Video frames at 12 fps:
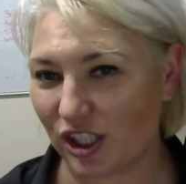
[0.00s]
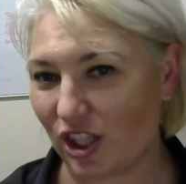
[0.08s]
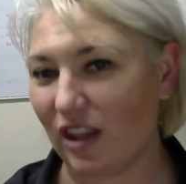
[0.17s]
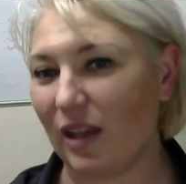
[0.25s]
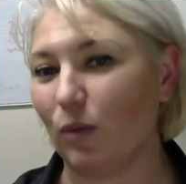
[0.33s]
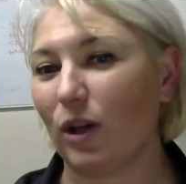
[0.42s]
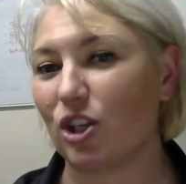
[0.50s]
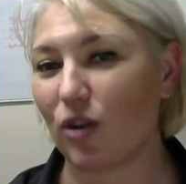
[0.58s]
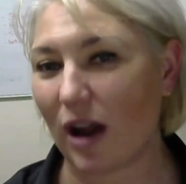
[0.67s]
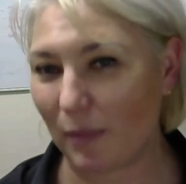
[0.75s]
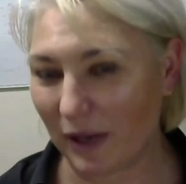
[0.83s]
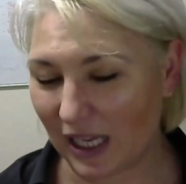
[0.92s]
So then we're
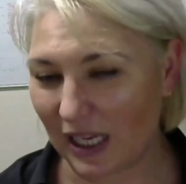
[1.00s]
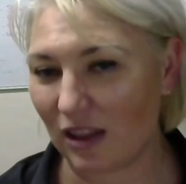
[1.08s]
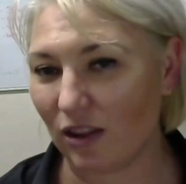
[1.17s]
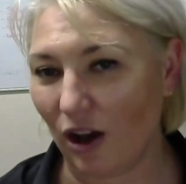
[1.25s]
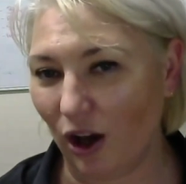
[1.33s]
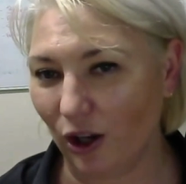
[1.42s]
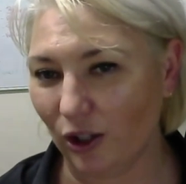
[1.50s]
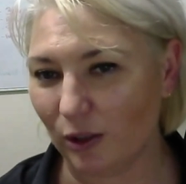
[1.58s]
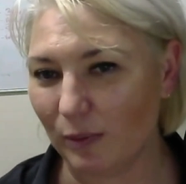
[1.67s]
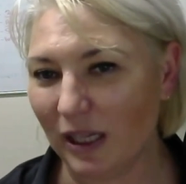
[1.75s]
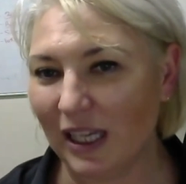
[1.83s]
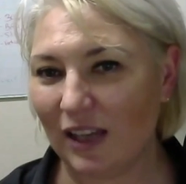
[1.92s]
trapping it in the
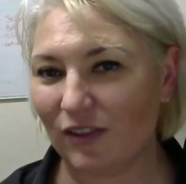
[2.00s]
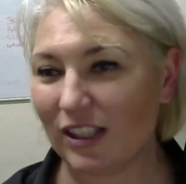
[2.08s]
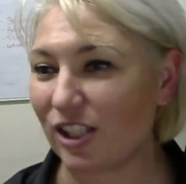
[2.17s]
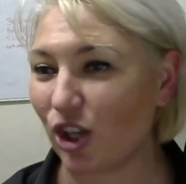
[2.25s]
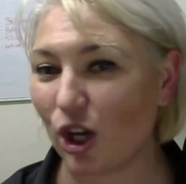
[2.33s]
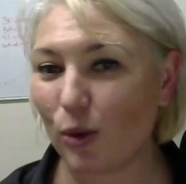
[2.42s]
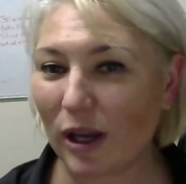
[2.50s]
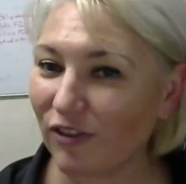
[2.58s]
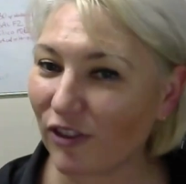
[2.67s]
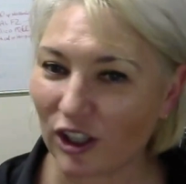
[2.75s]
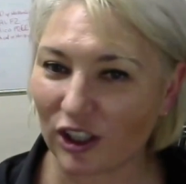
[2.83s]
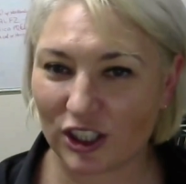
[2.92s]
home. There's nowhere
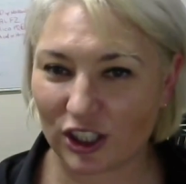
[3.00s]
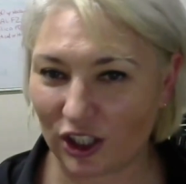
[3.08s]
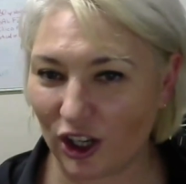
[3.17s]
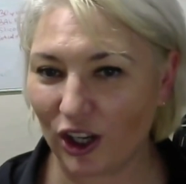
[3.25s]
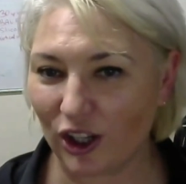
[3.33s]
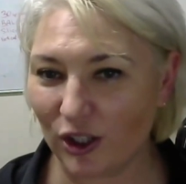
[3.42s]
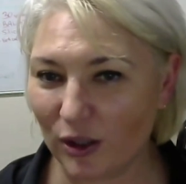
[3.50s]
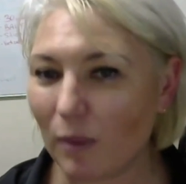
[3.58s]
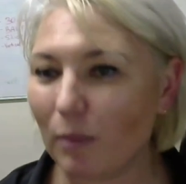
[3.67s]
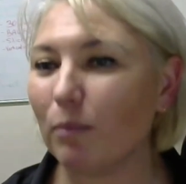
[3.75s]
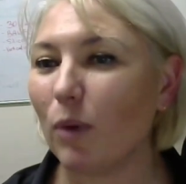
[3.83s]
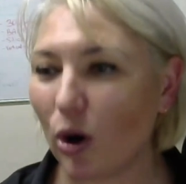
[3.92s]
for it to go.
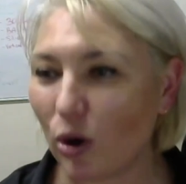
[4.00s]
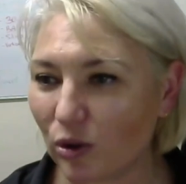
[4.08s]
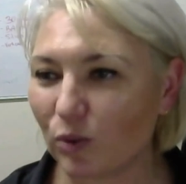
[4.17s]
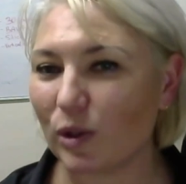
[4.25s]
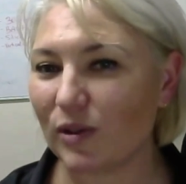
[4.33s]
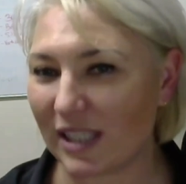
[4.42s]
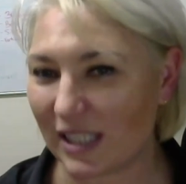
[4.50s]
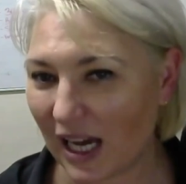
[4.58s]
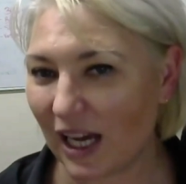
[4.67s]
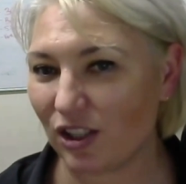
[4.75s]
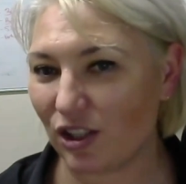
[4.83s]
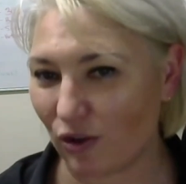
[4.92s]
Mold will
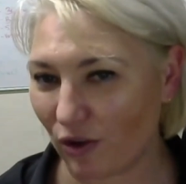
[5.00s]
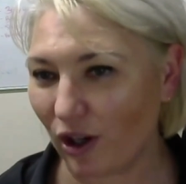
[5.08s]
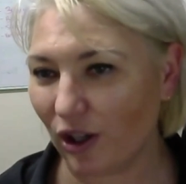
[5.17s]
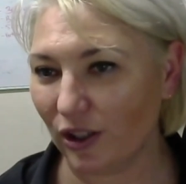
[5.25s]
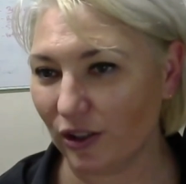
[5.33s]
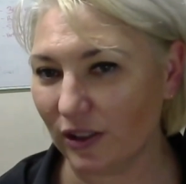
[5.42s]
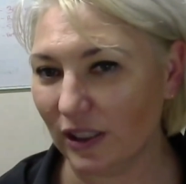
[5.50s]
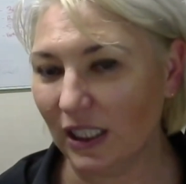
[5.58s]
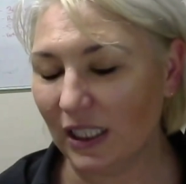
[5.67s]
start to grow.